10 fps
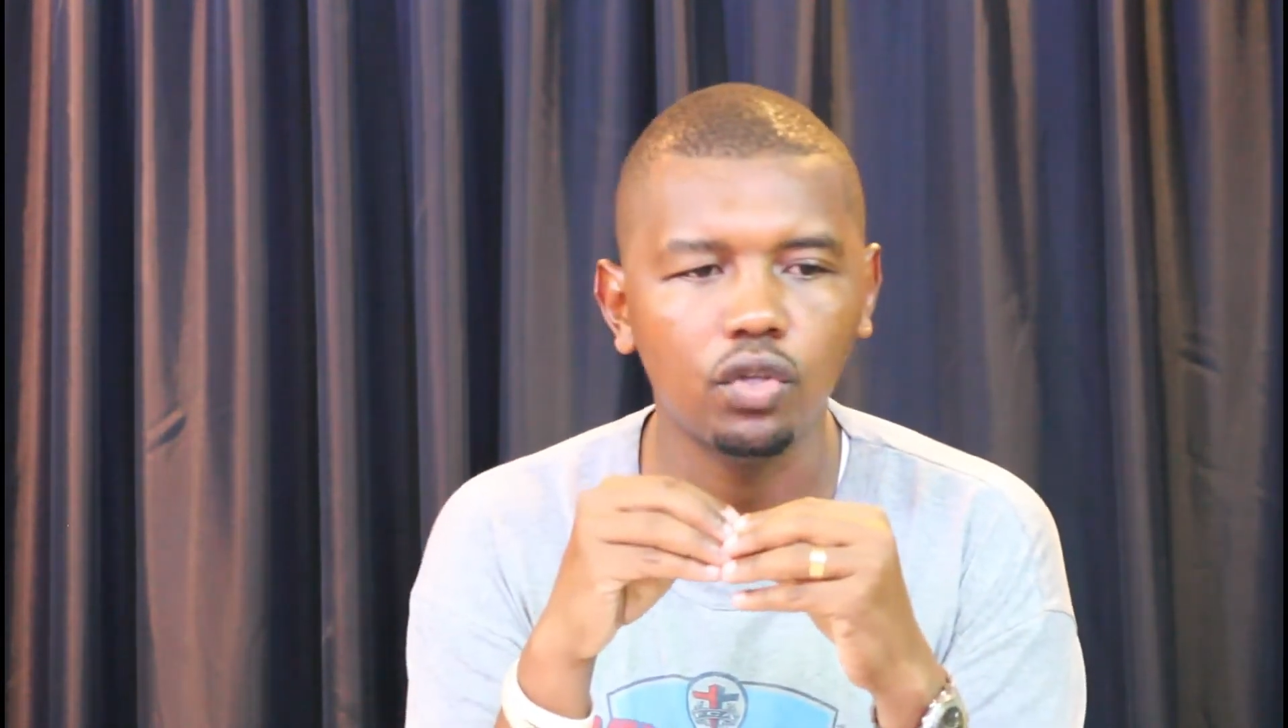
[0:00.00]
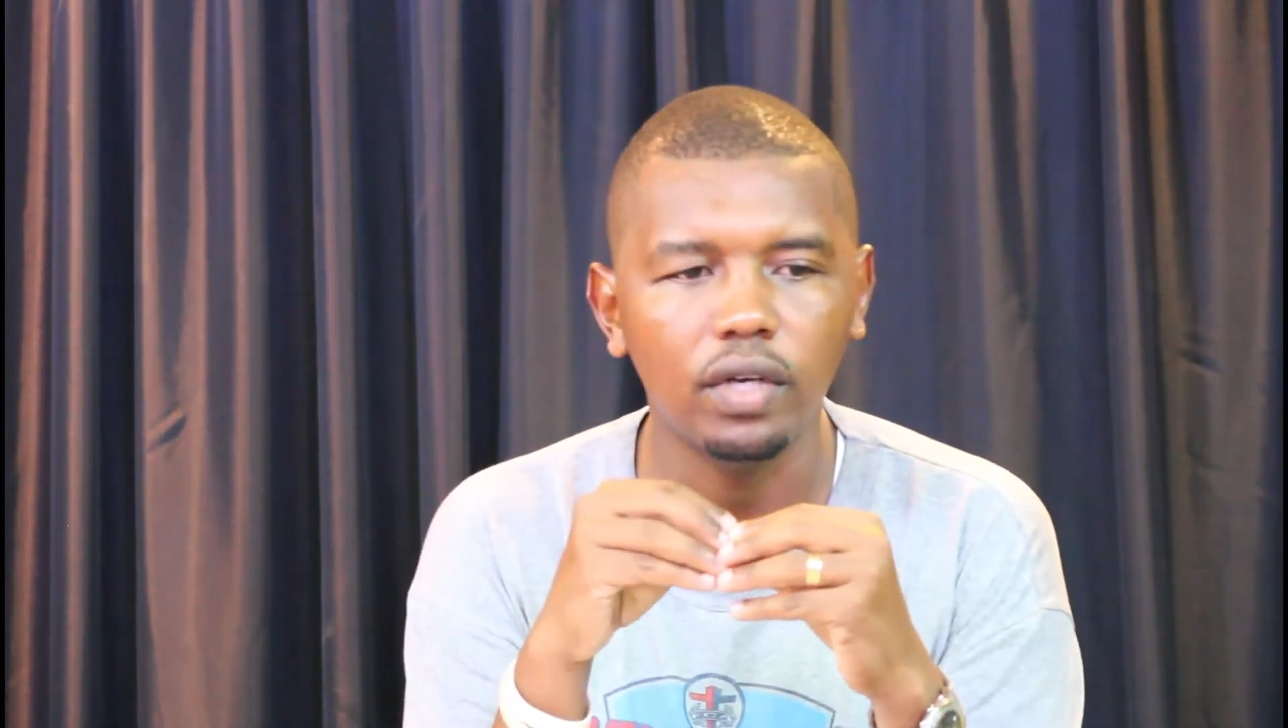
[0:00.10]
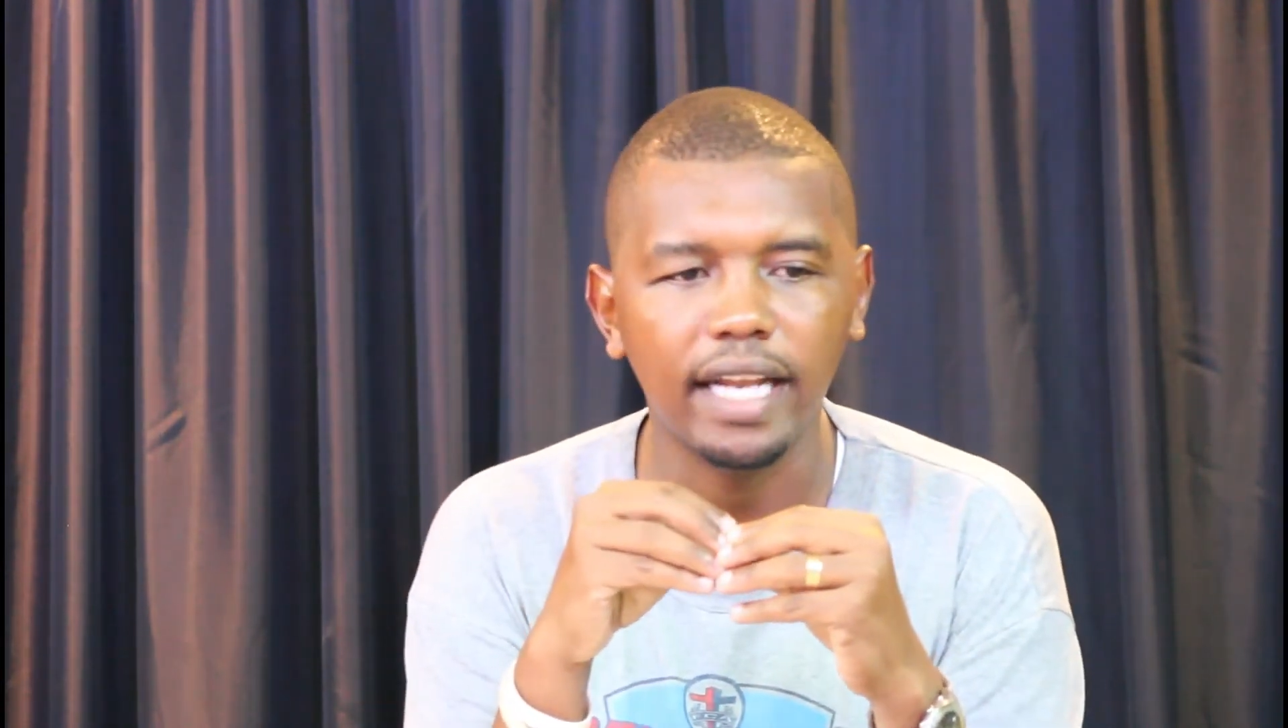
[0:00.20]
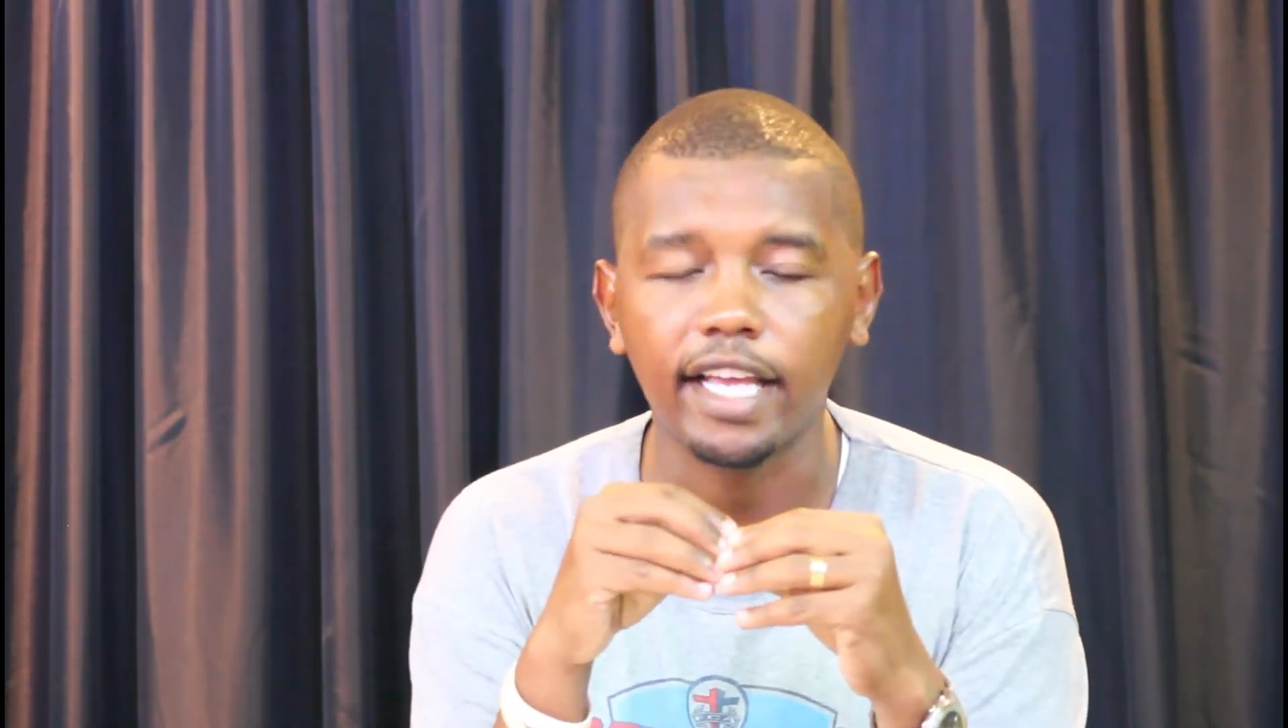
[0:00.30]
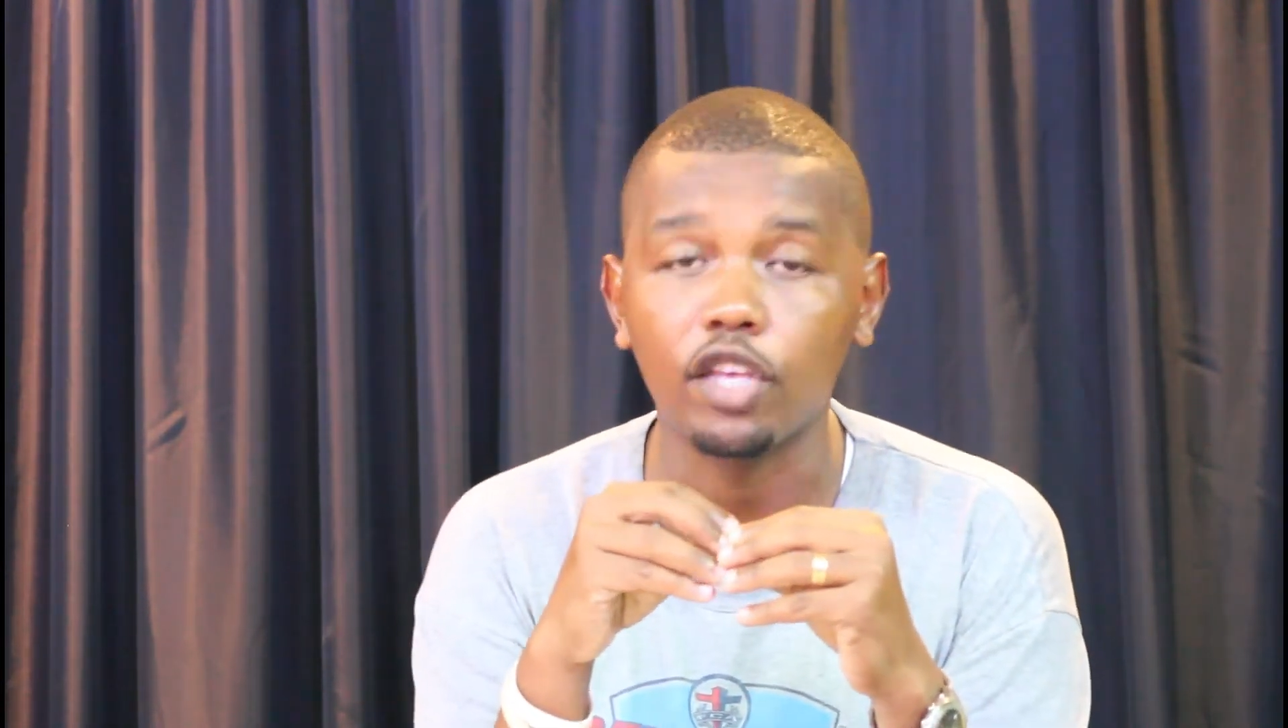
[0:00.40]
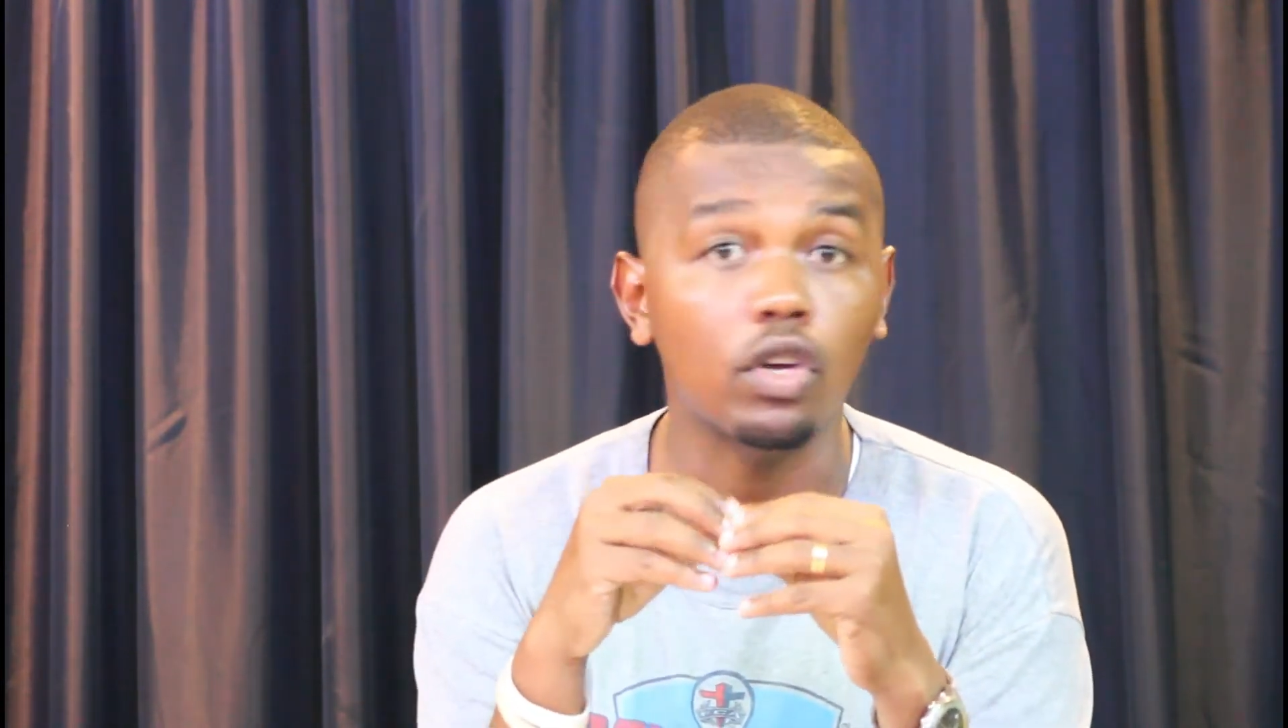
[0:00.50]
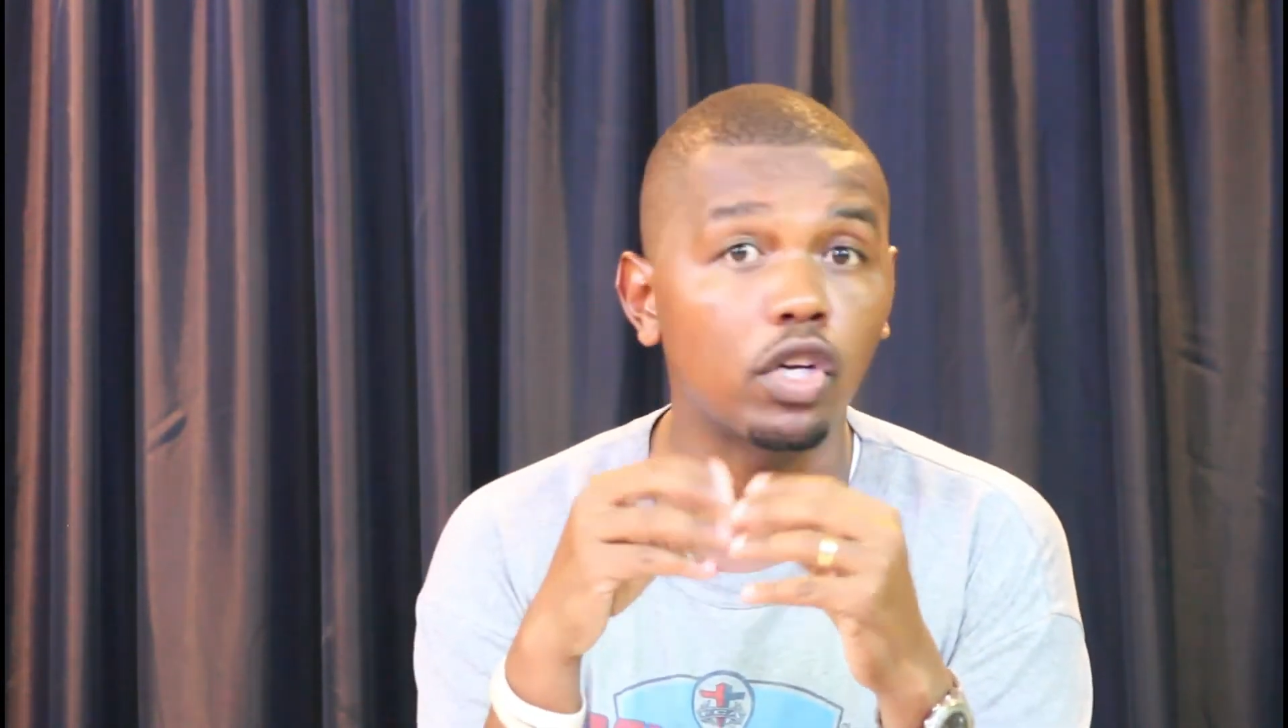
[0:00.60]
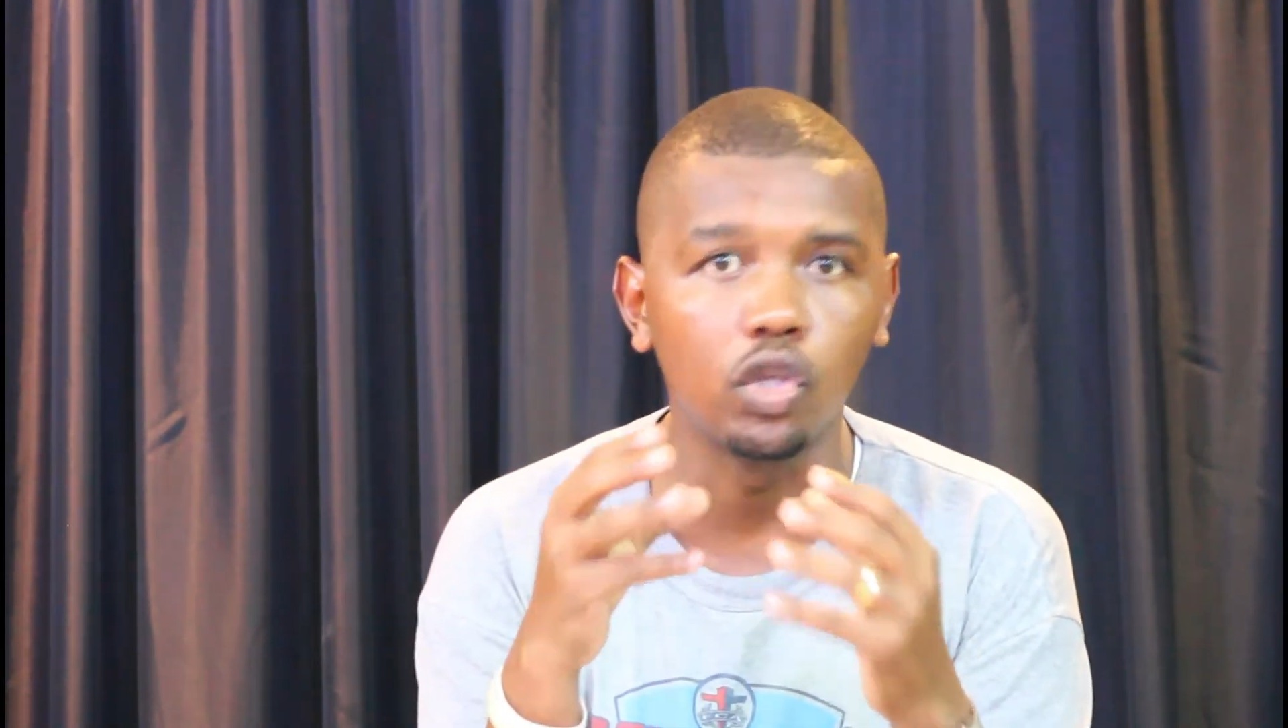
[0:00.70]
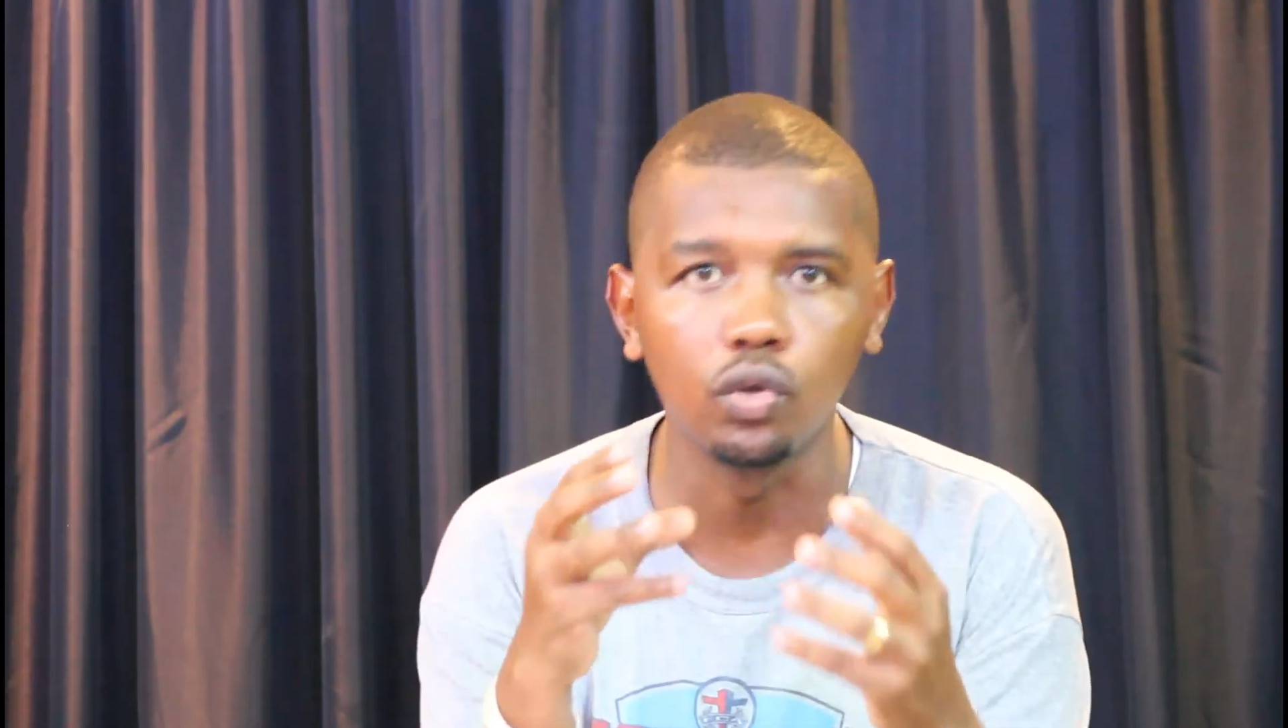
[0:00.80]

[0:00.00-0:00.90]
you like you're